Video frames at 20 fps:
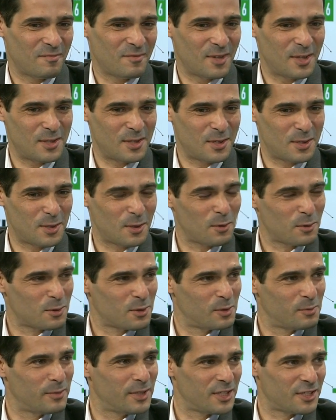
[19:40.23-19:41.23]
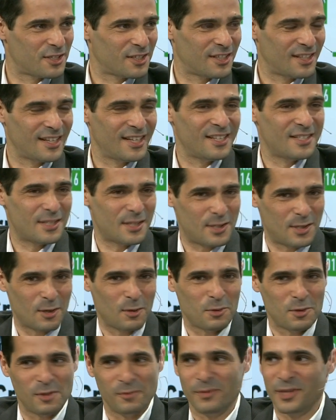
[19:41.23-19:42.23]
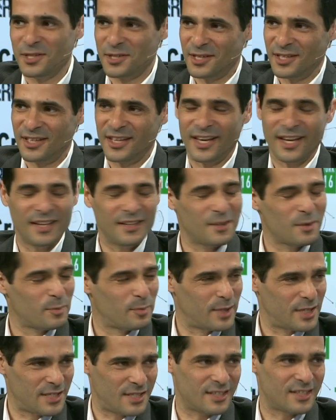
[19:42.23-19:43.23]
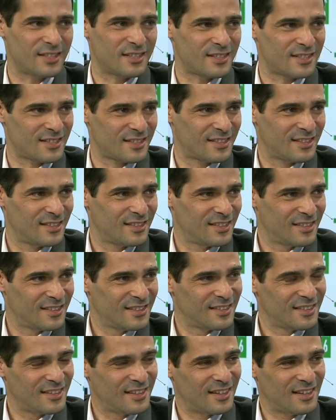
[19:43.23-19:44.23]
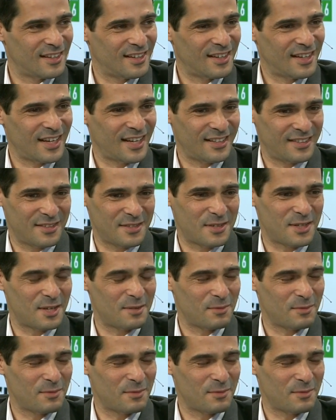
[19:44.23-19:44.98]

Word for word: it's a social mission. It's a social mission and a business uh, at the same